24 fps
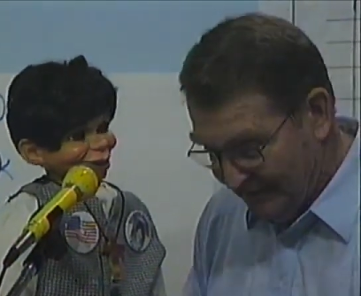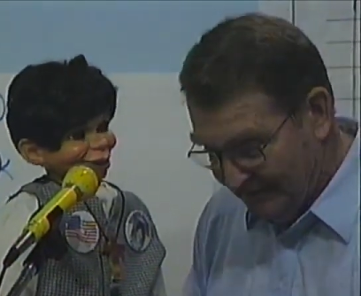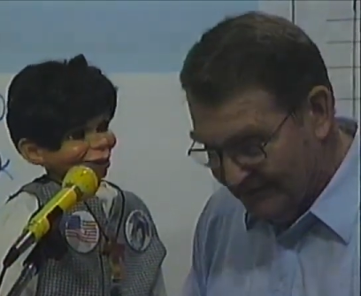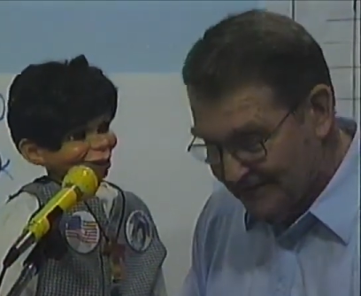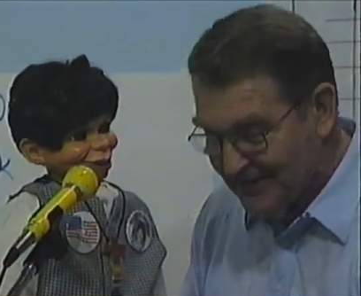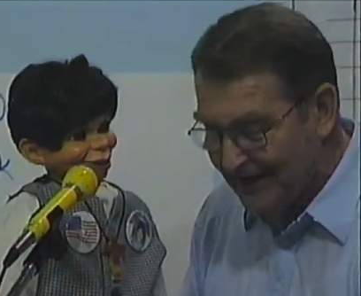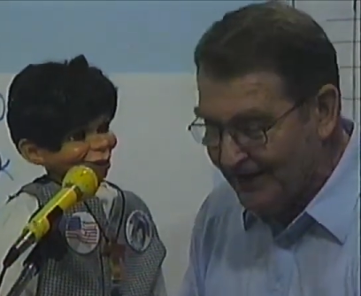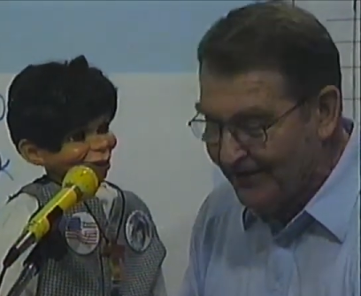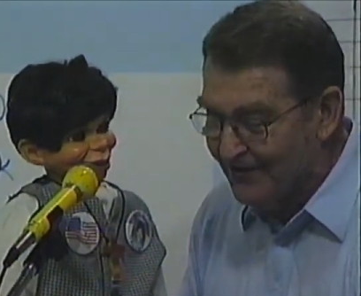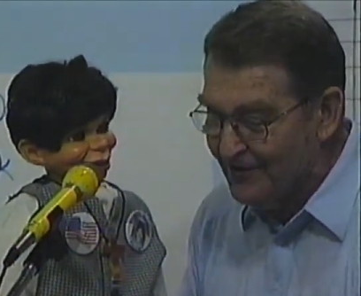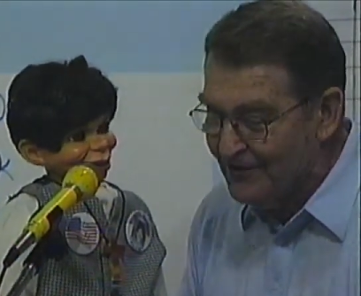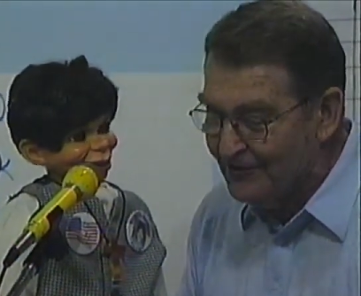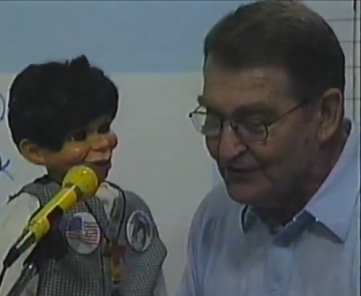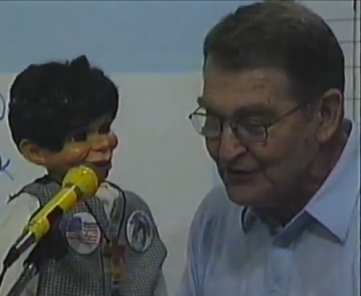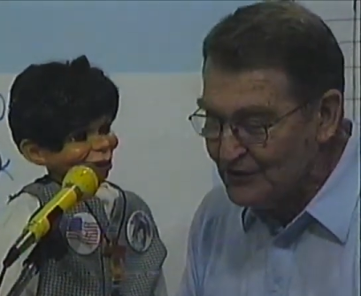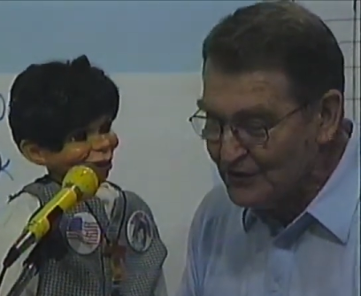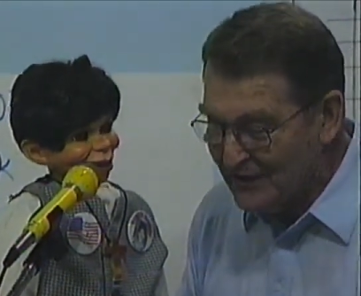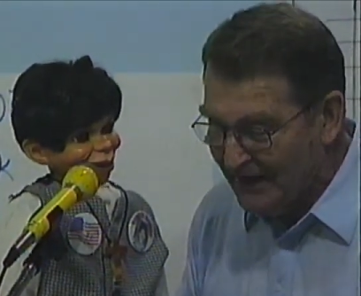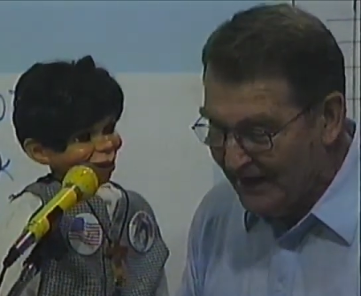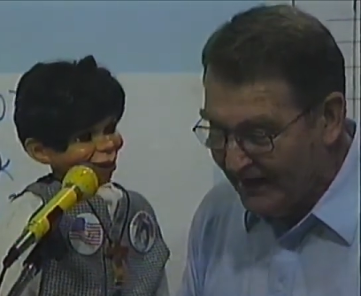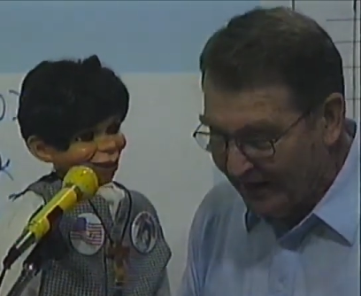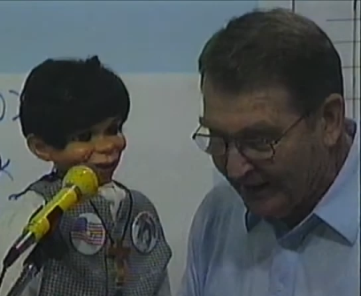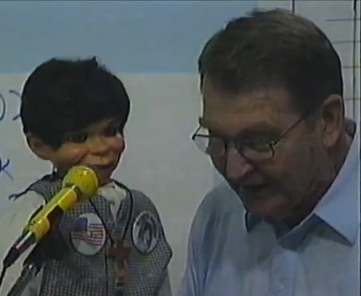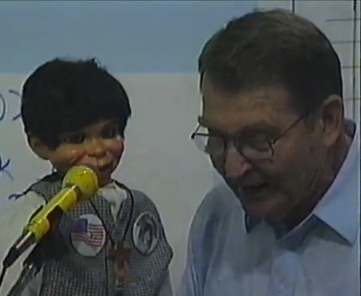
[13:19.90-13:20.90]
Speaker 1: his hair on
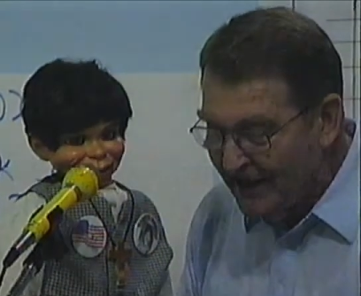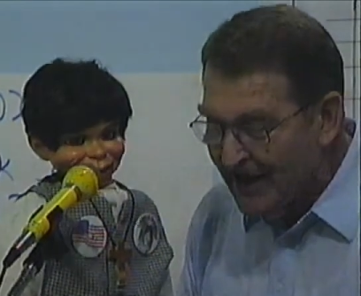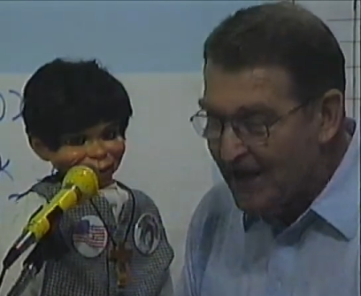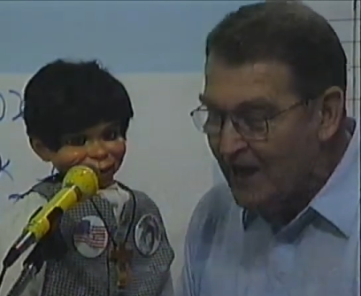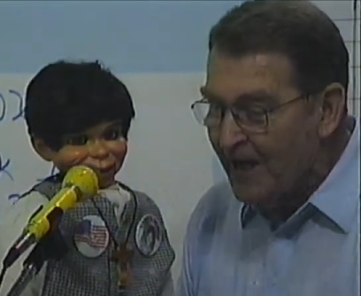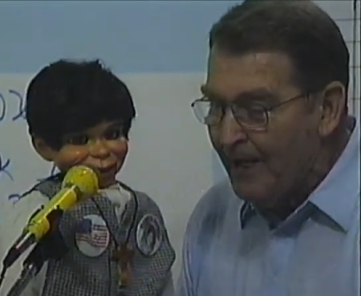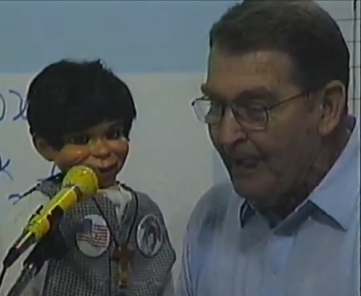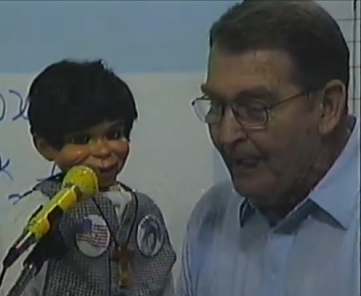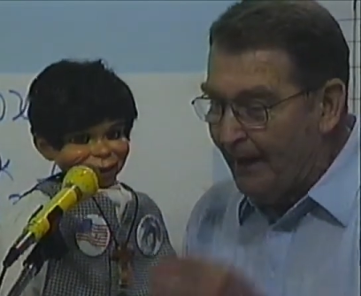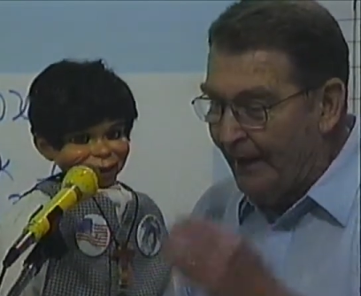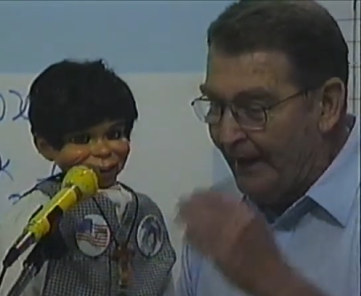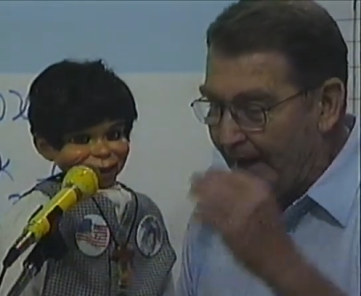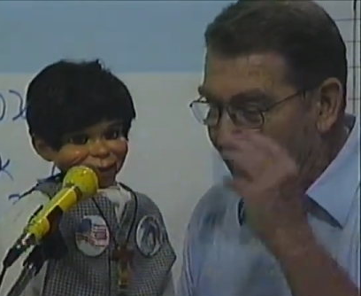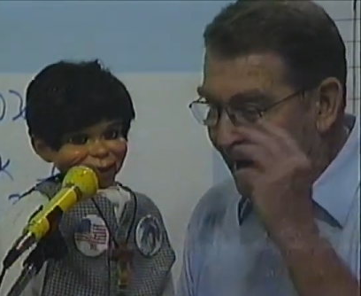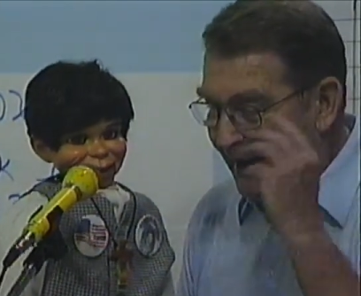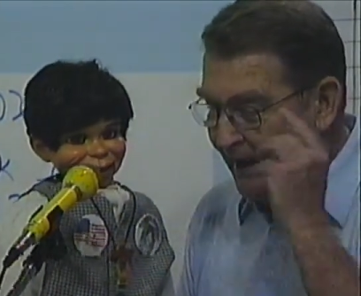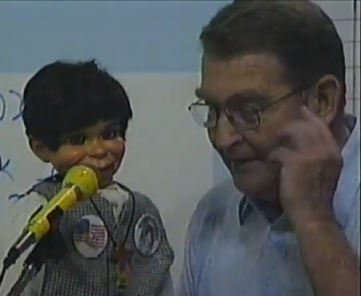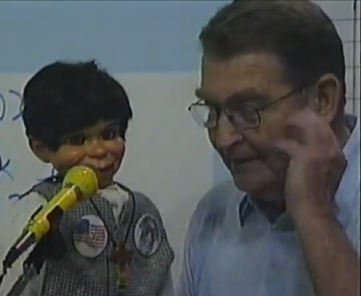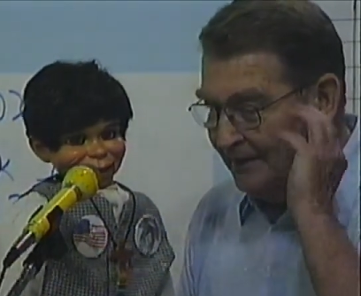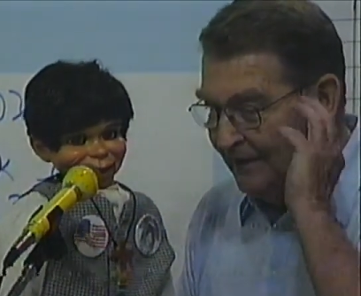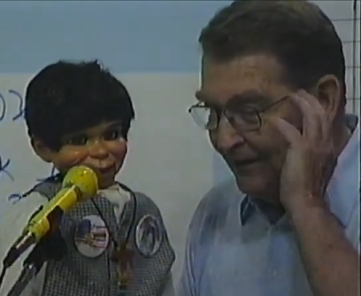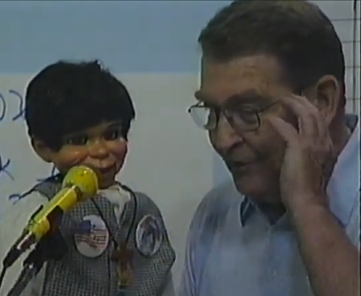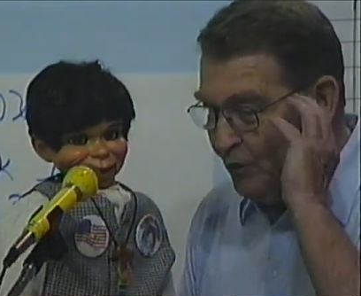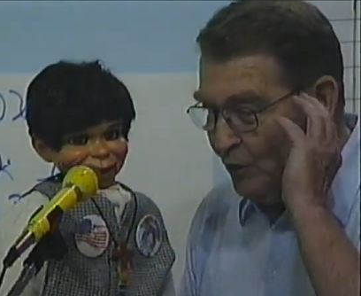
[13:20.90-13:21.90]
his neck.
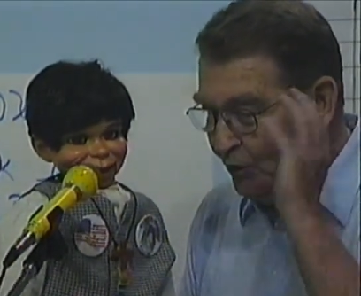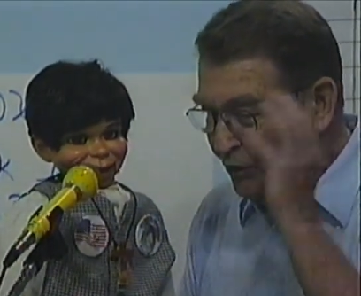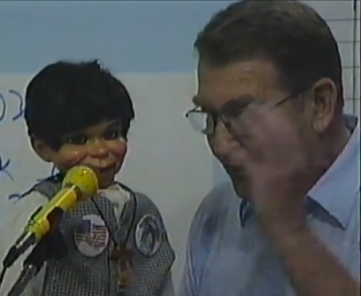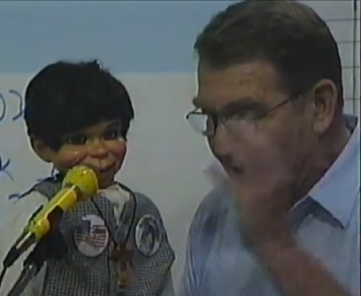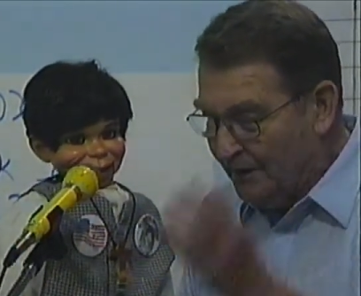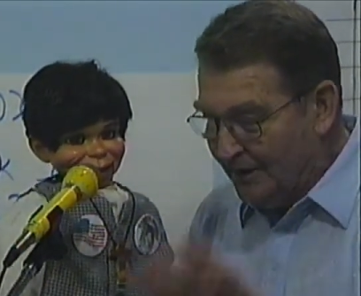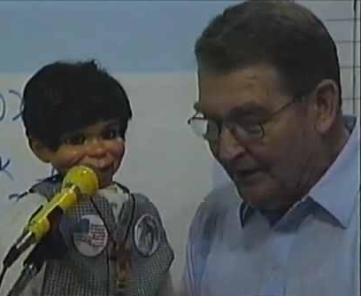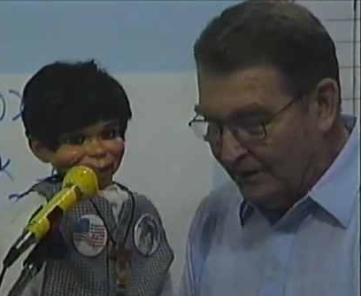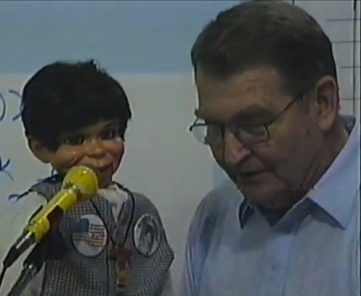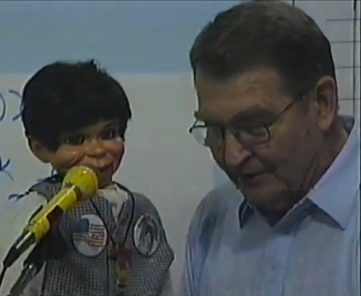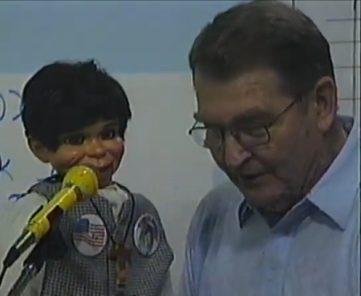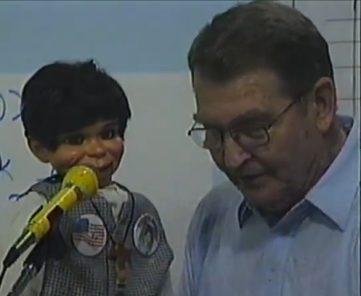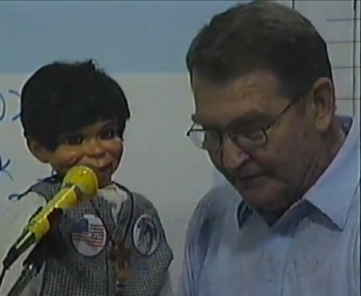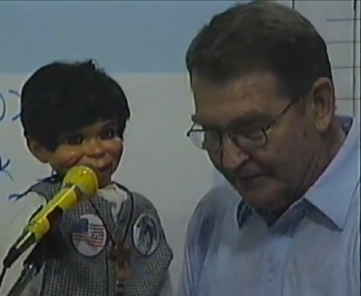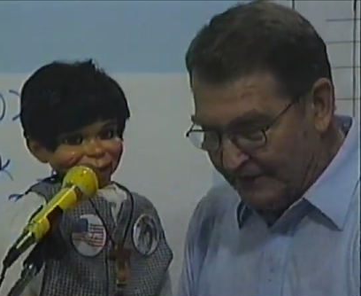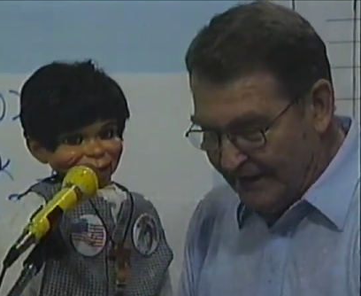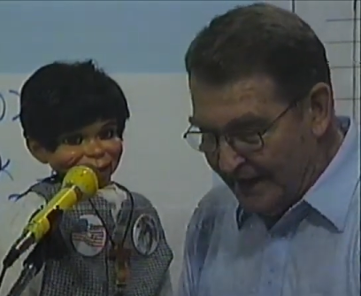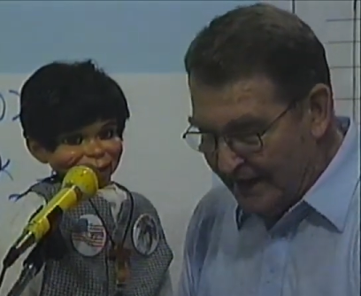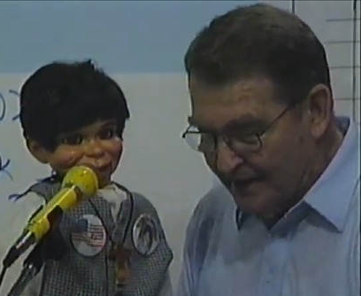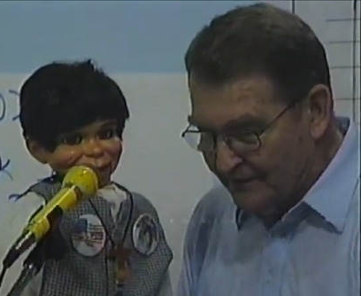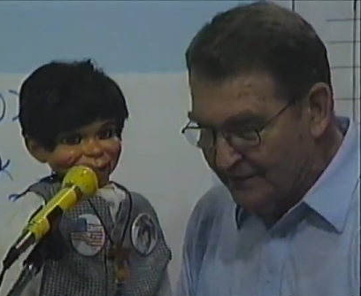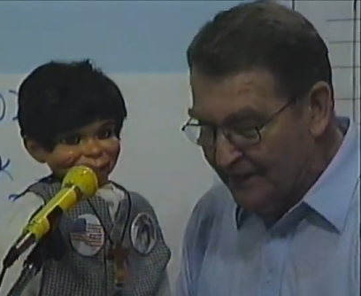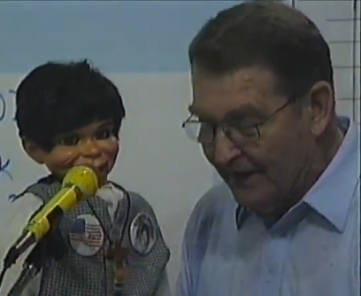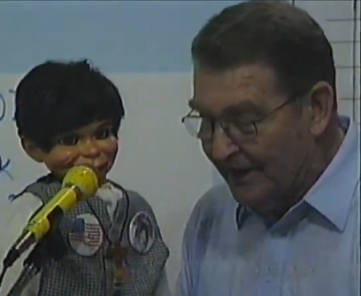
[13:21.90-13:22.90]
And the old king looked down